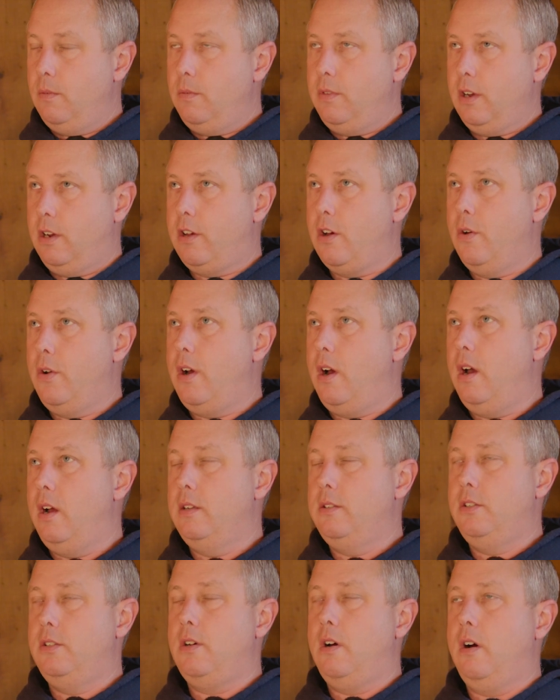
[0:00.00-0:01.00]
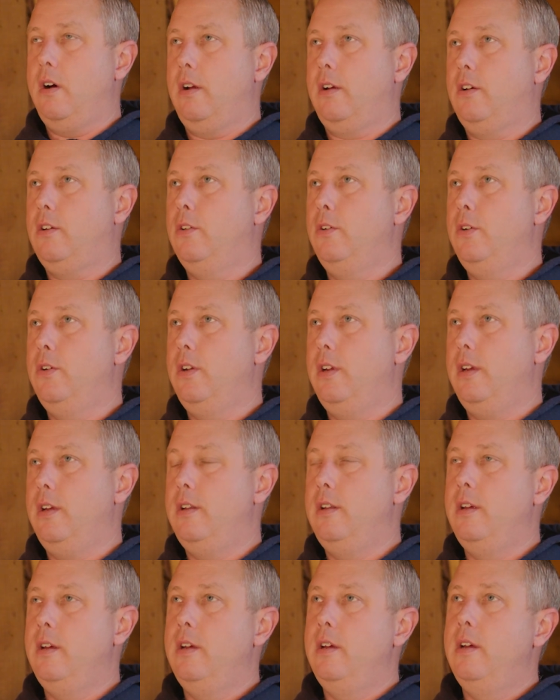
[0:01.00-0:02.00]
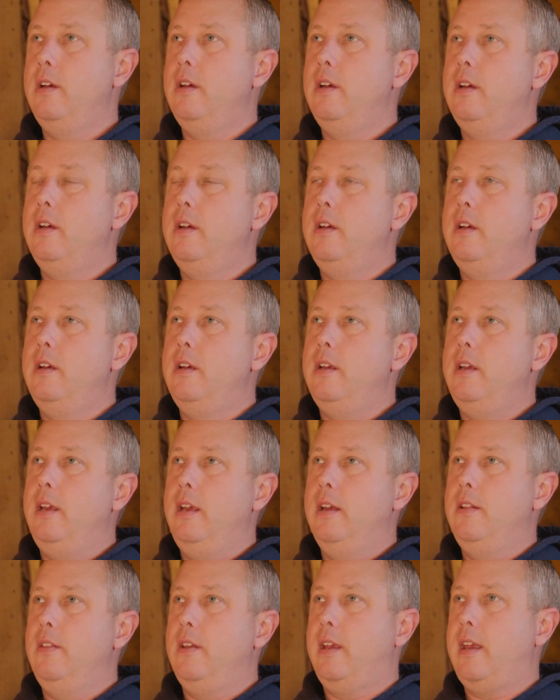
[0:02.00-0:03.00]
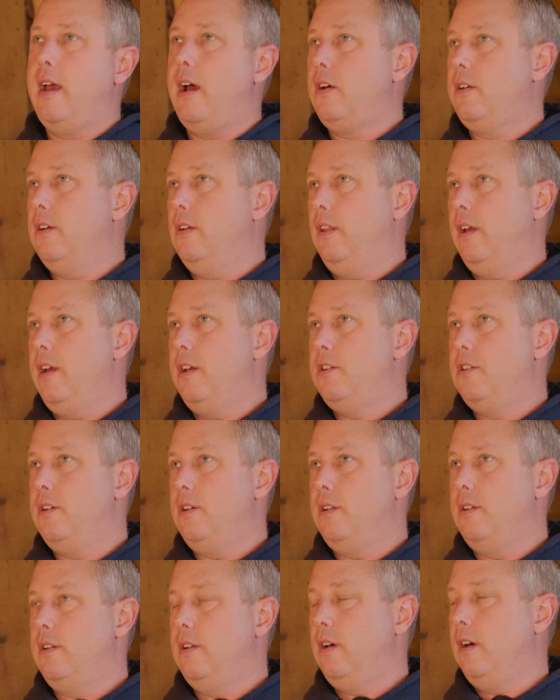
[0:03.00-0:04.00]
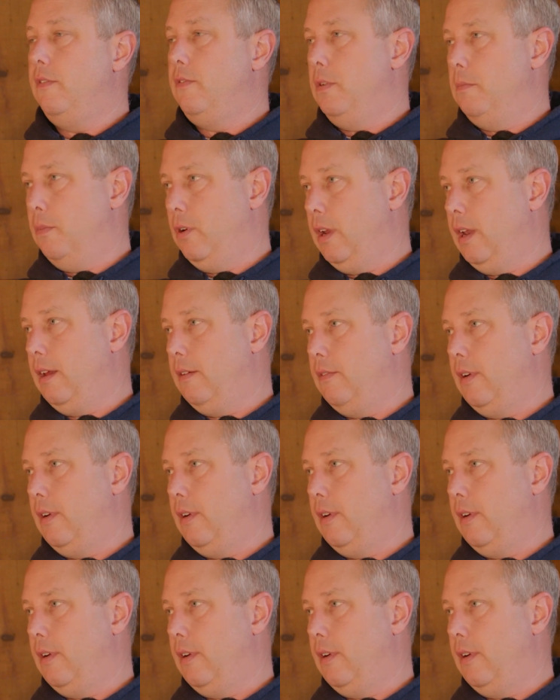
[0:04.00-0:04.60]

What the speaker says: The codons are included in the calculation of the breeding